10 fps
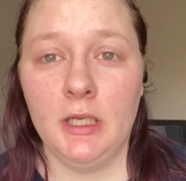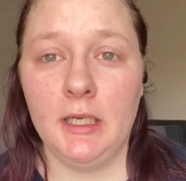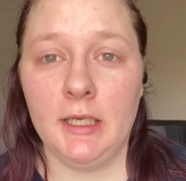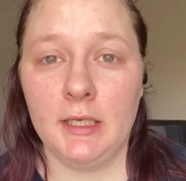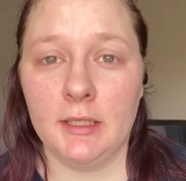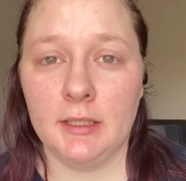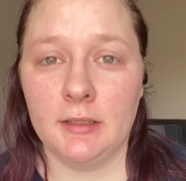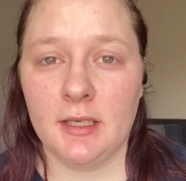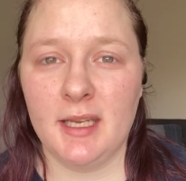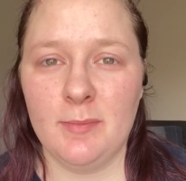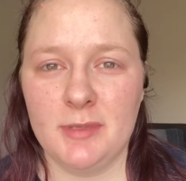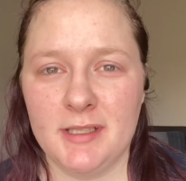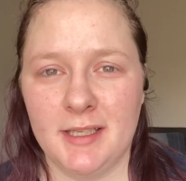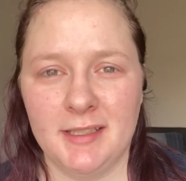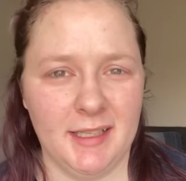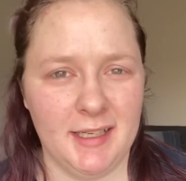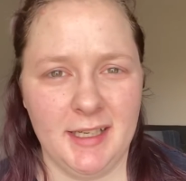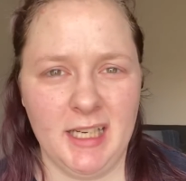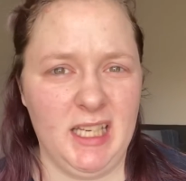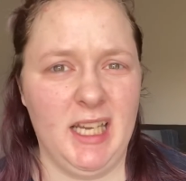it keeps
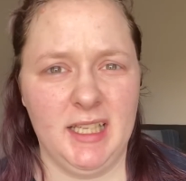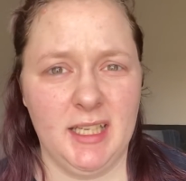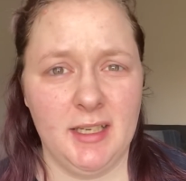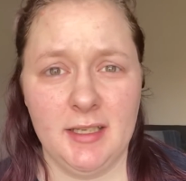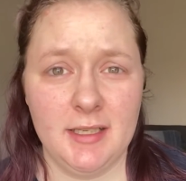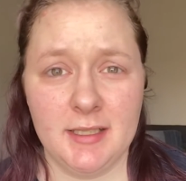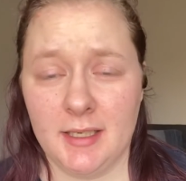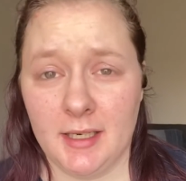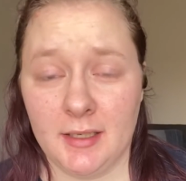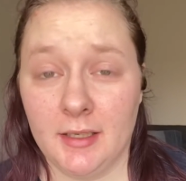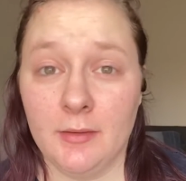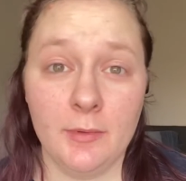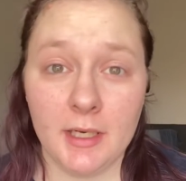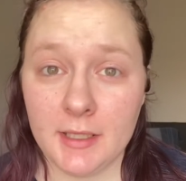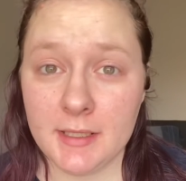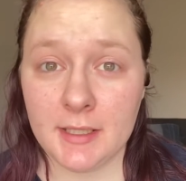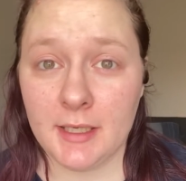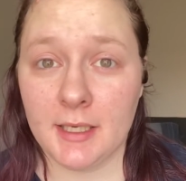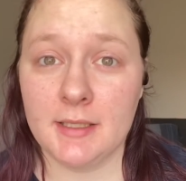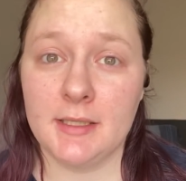like connecting and disconnecting, and when it
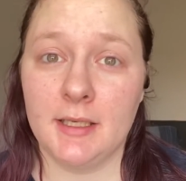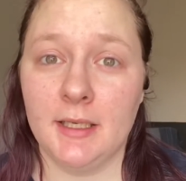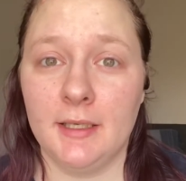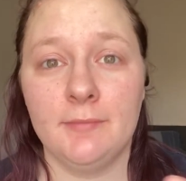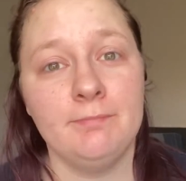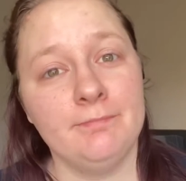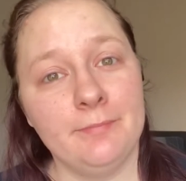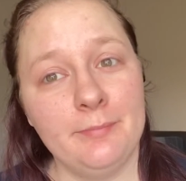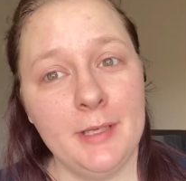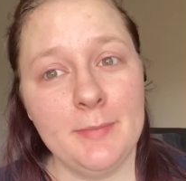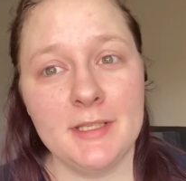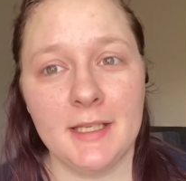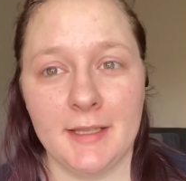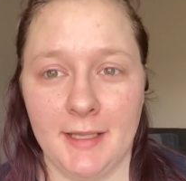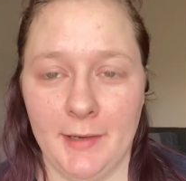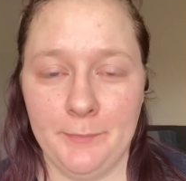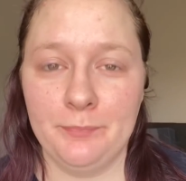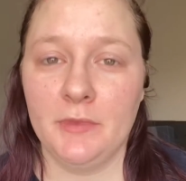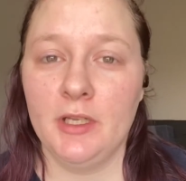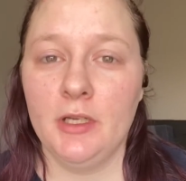disconnects, it beeps like that.
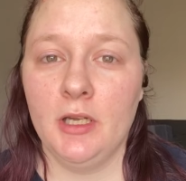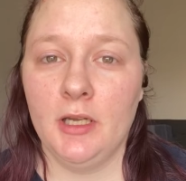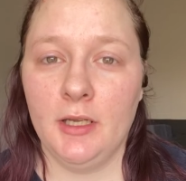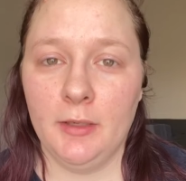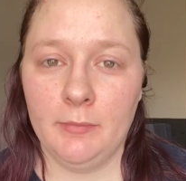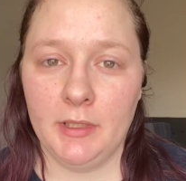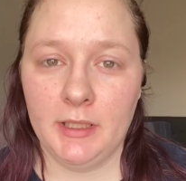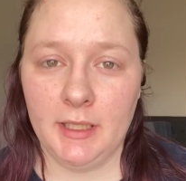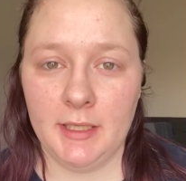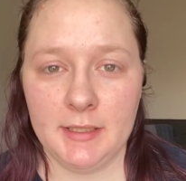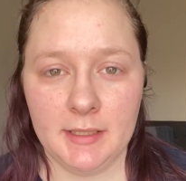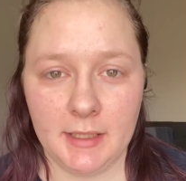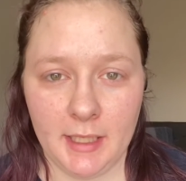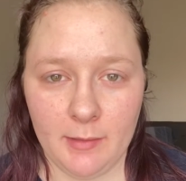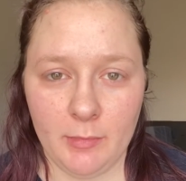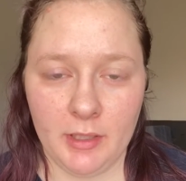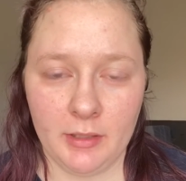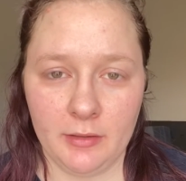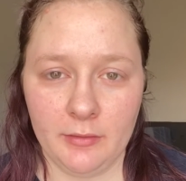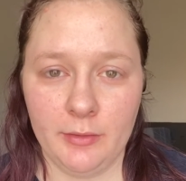Yes, it can be a
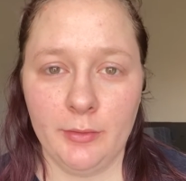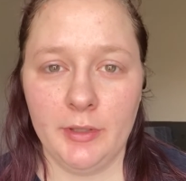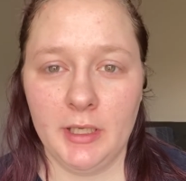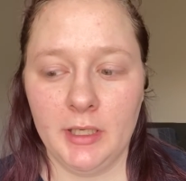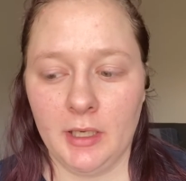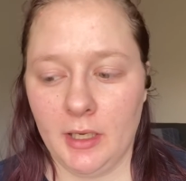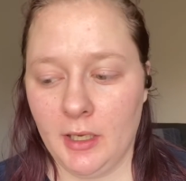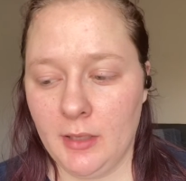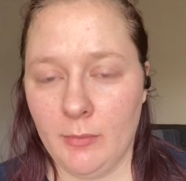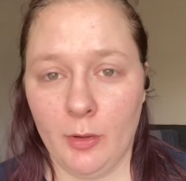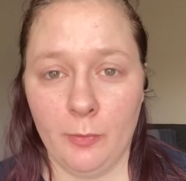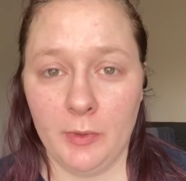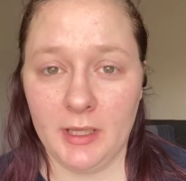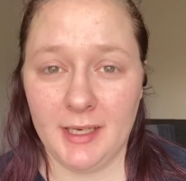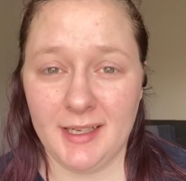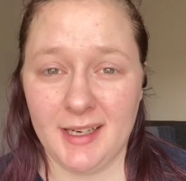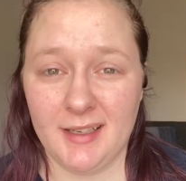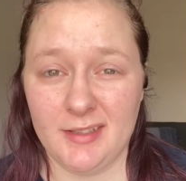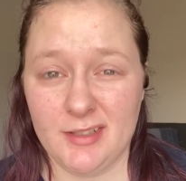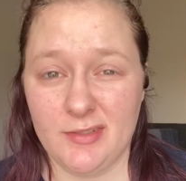little annoying. I'm hoping that it kind
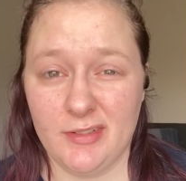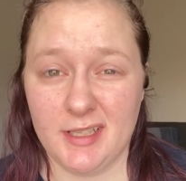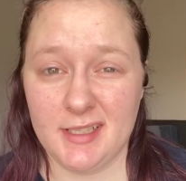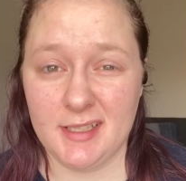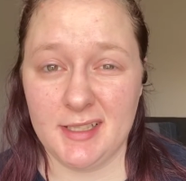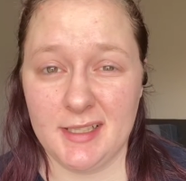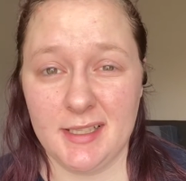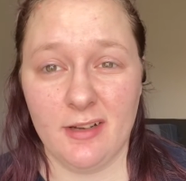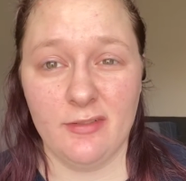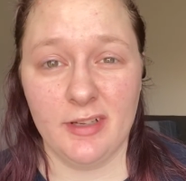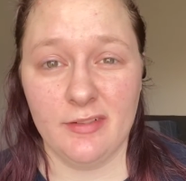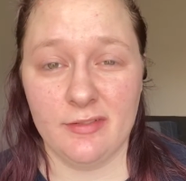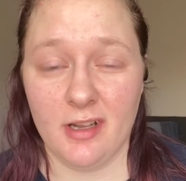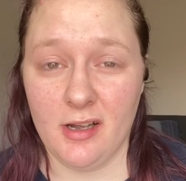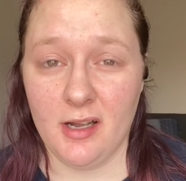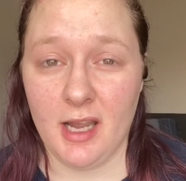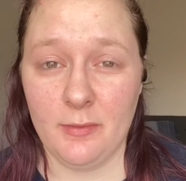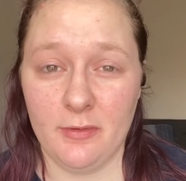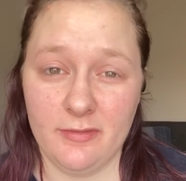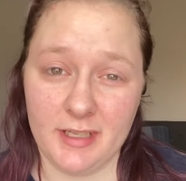of just fixes itself. If not, I
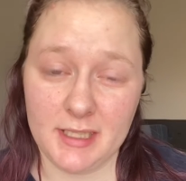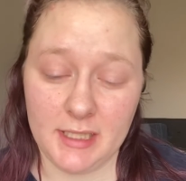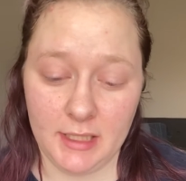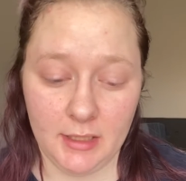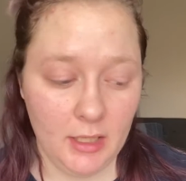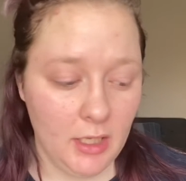will fix it.